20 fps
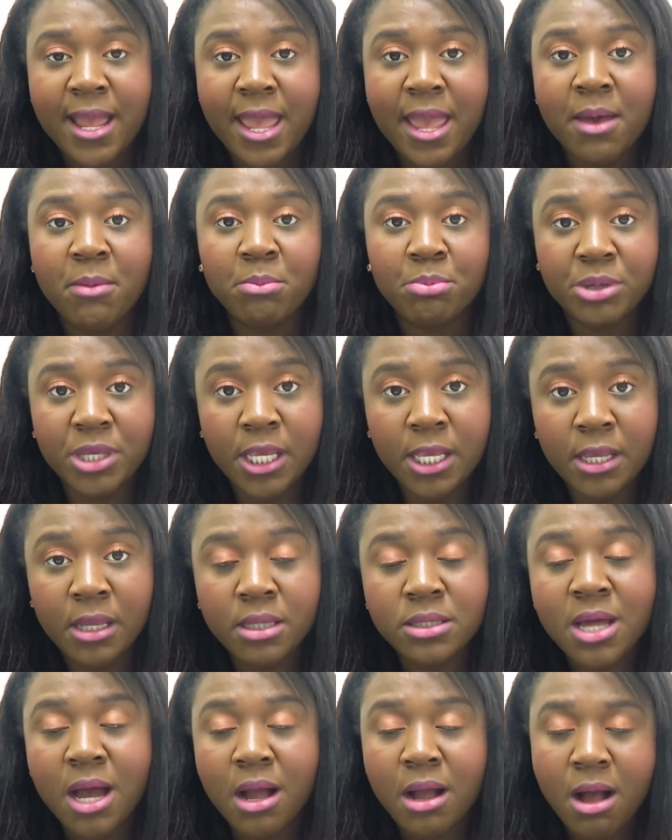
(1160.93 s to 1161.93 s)

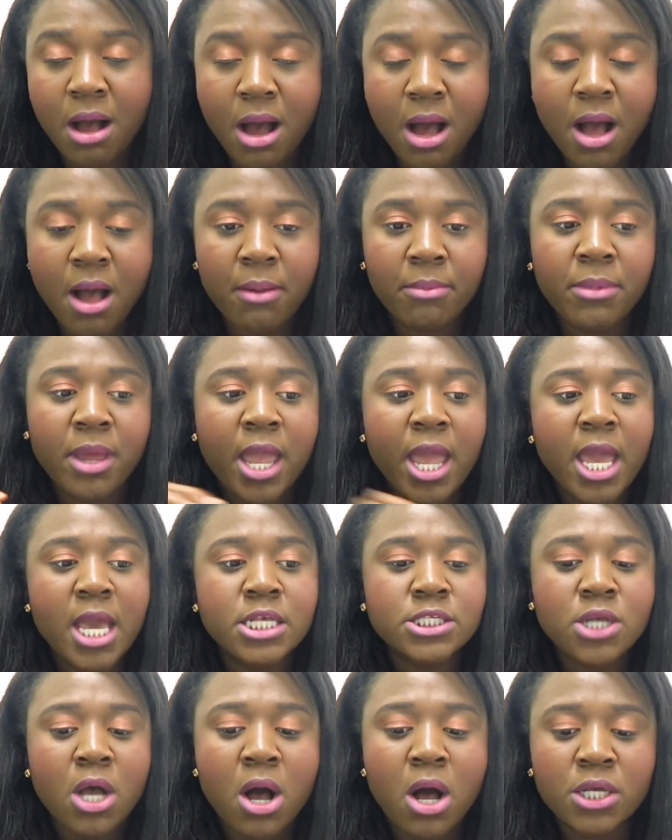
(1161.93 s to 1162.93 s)
MailChimp.com
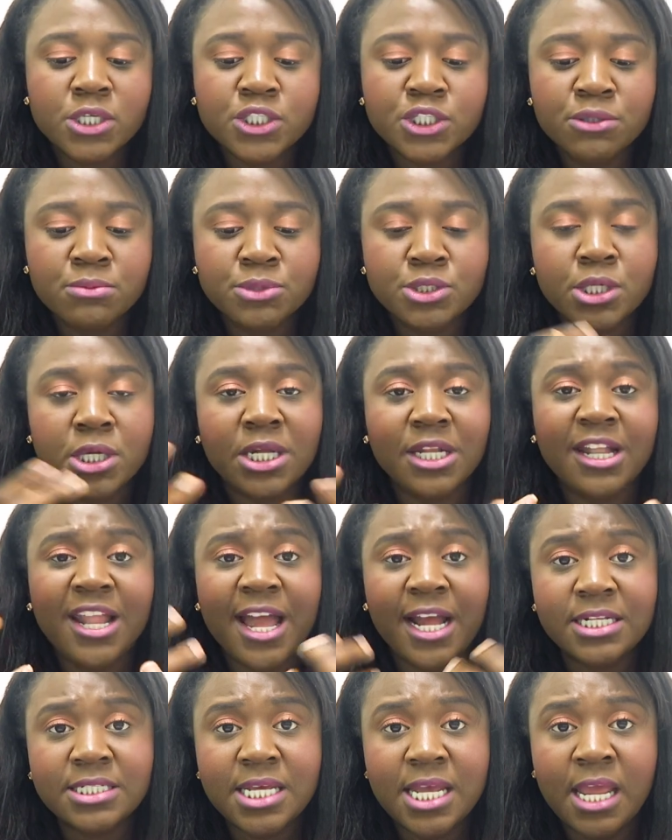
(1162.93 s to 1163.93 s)
is awesome to
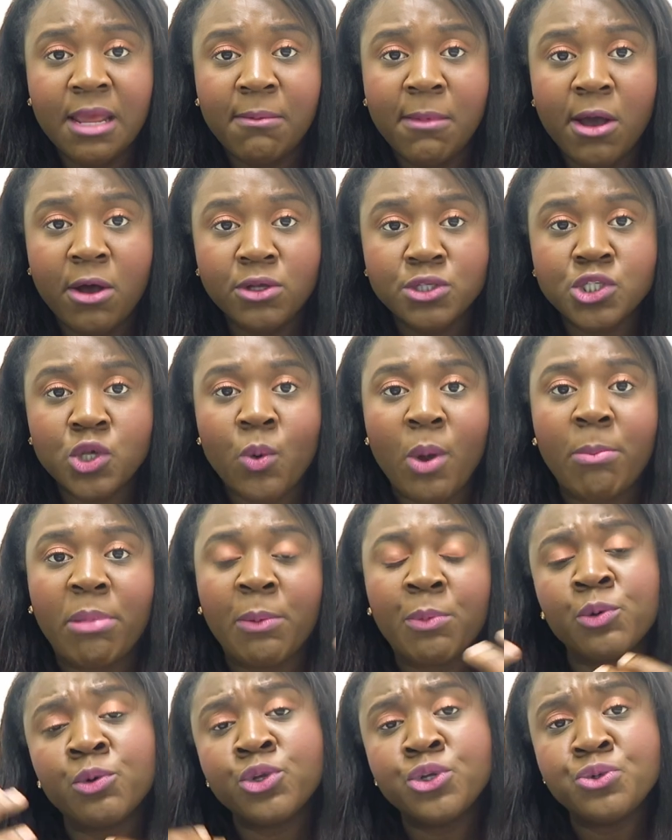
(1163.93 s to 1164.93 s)
collect emails. So when
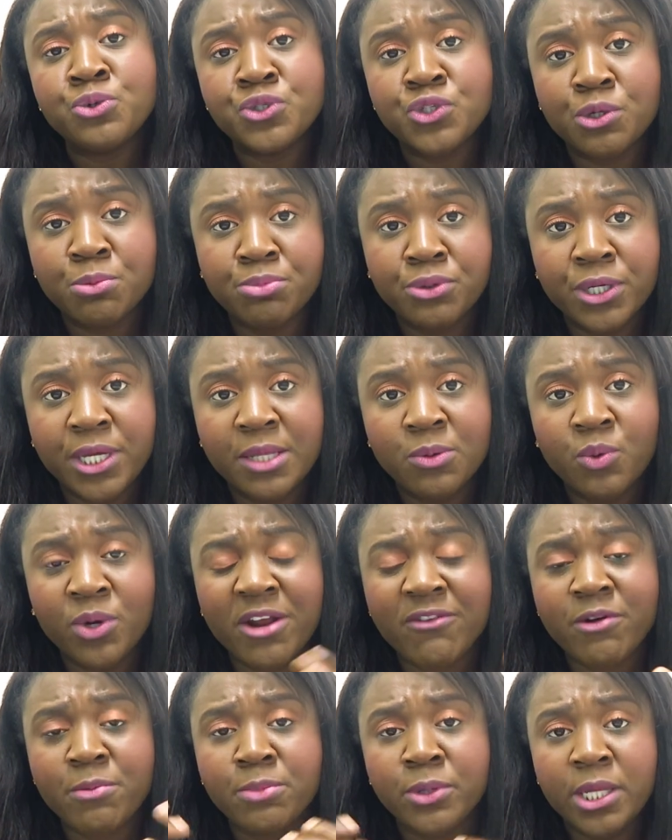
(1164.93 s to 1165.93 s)
people use your booking,
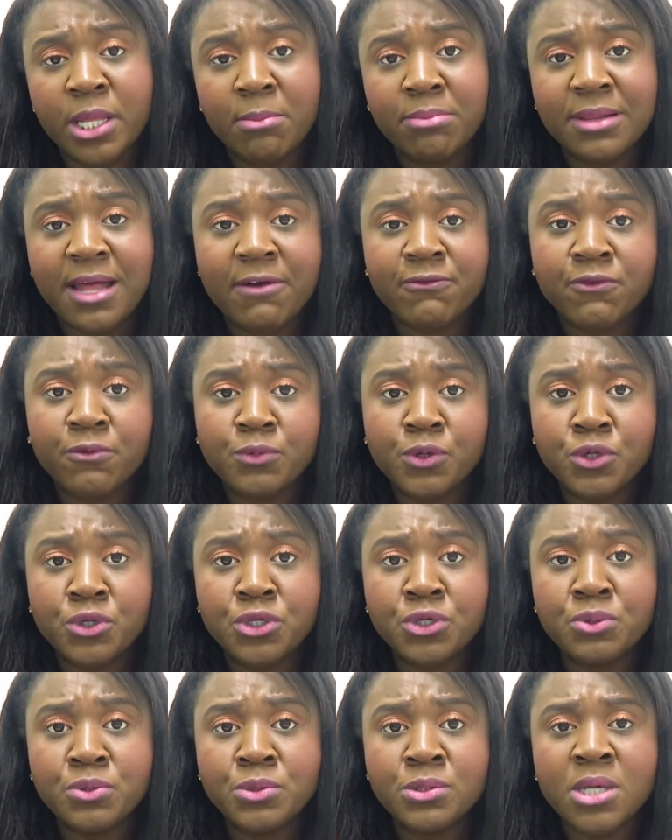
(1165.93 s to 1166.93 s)
whatever booking platform you
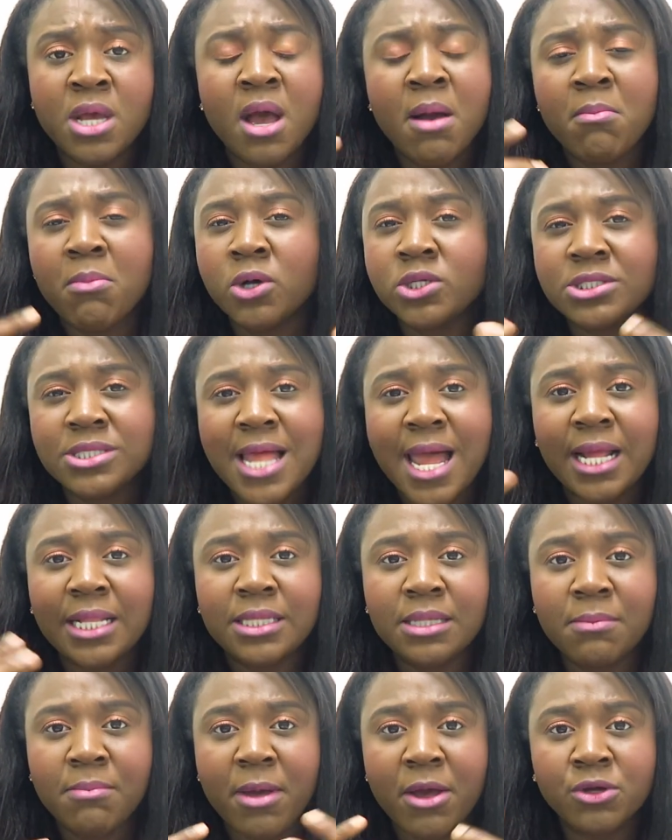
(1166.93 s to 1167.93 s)
use, most
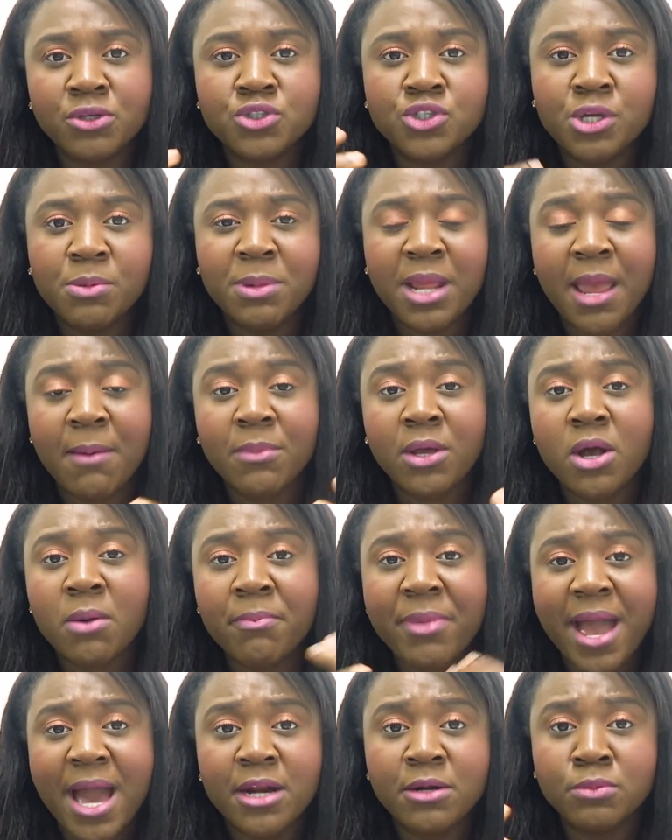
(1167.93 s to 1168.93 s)
likely MailChimp can be
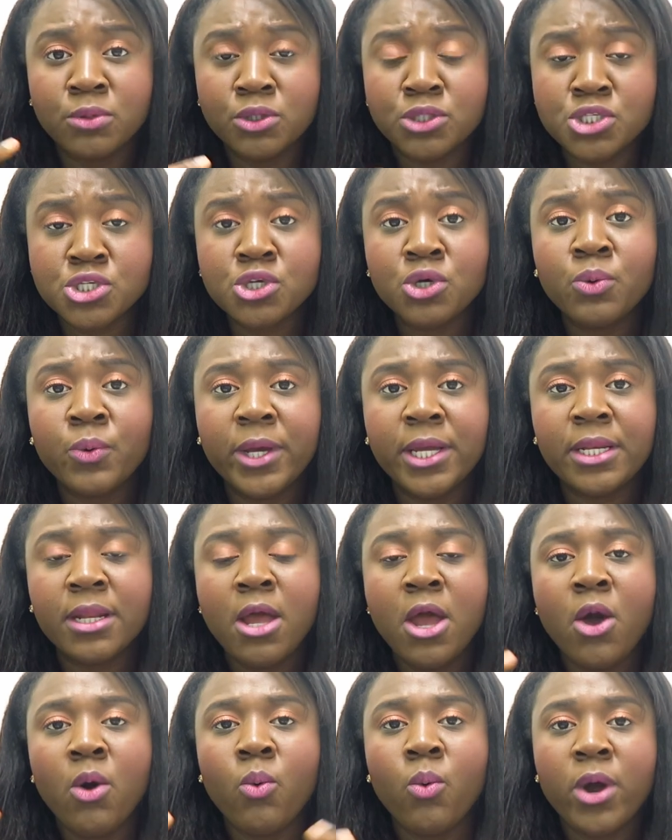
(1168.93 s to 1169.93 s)
compatible to it,
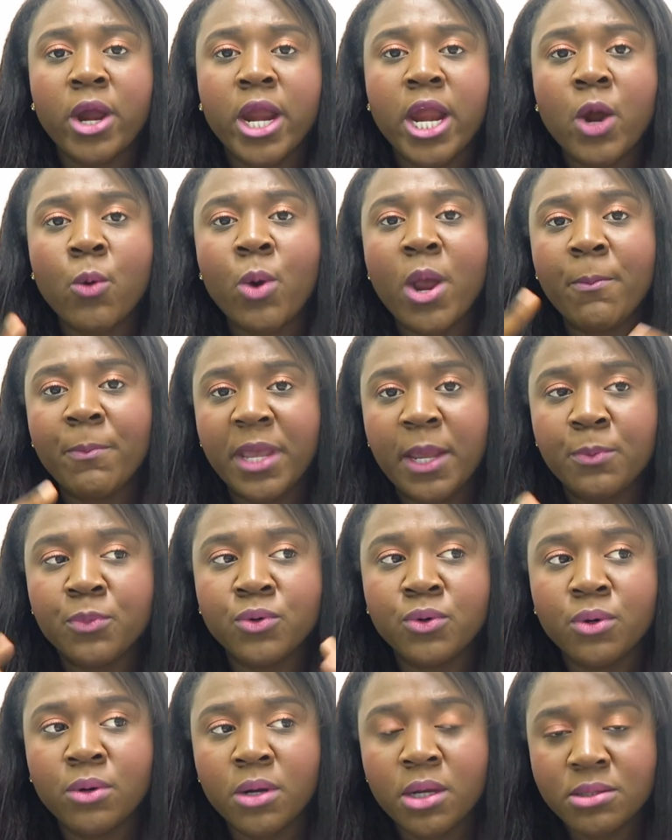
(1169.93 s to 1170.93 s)
where when
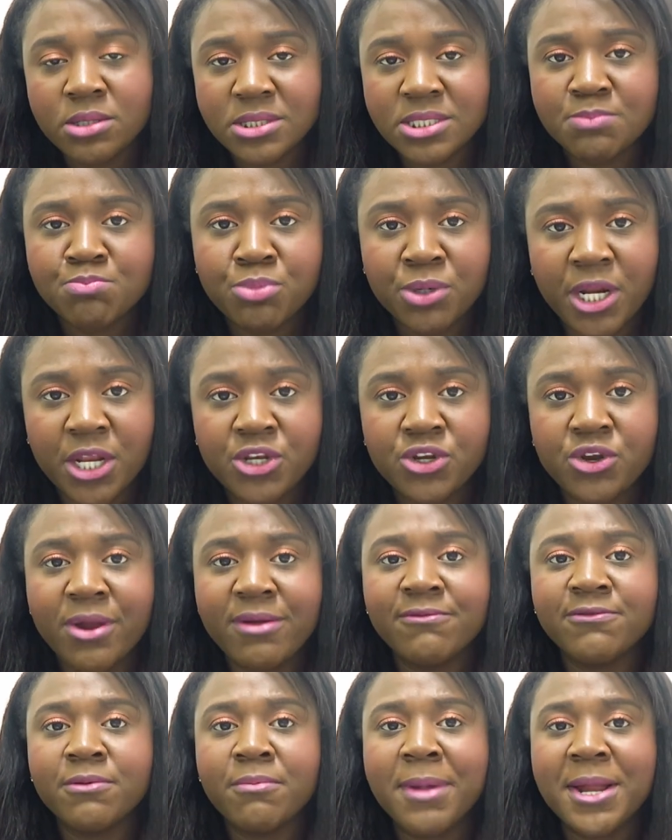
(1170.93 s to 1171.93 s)
people put in your
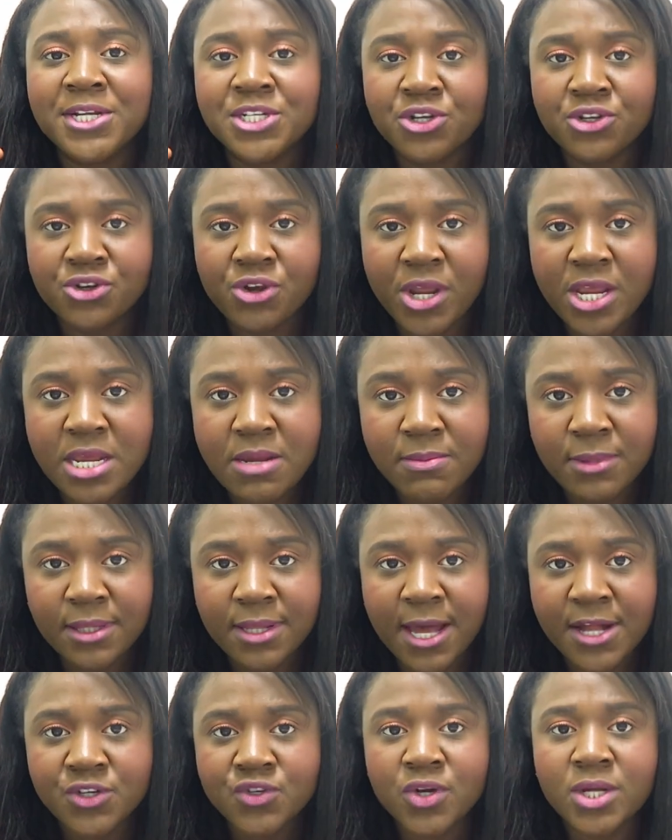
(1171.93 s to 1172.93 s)
information, your
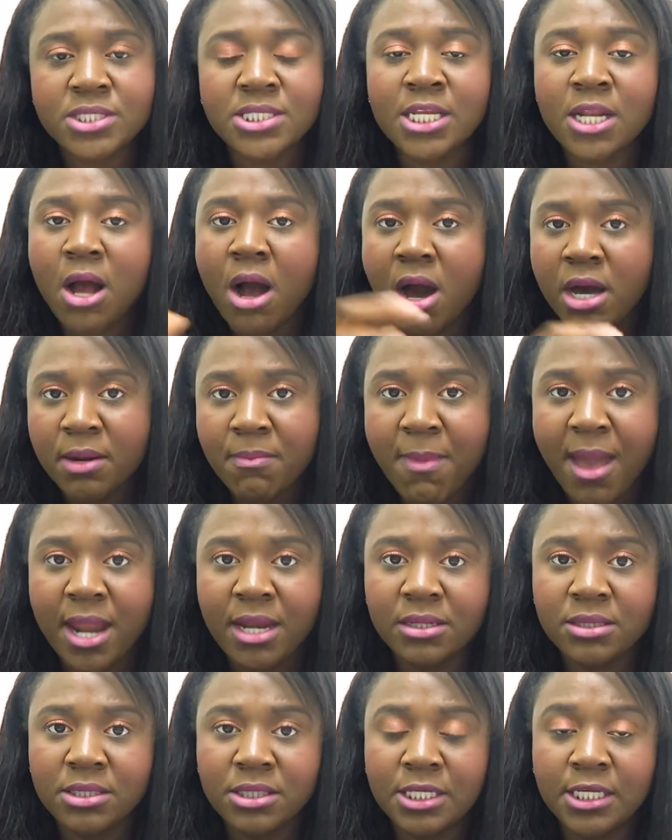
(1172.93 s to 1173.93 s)
email address, it
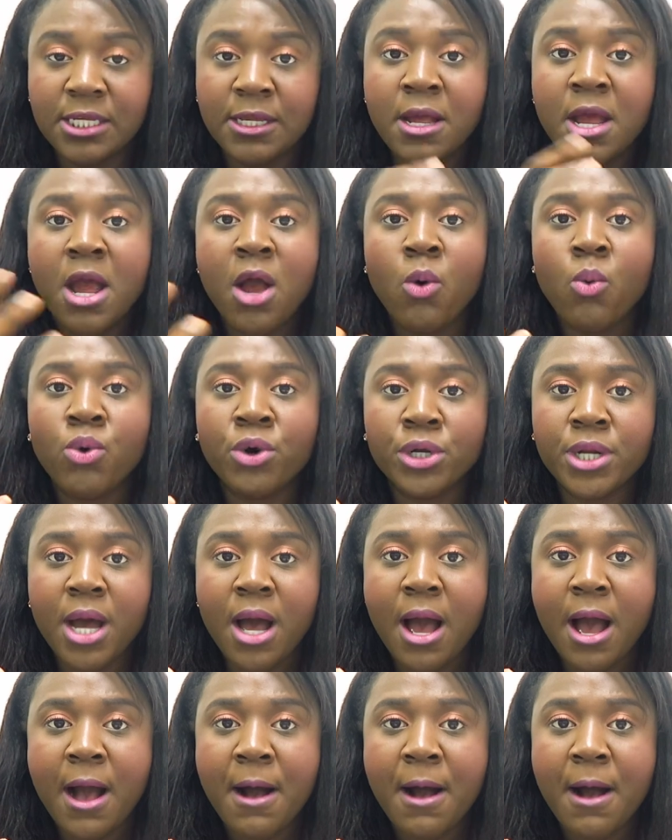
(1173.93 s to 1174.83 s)
automatically would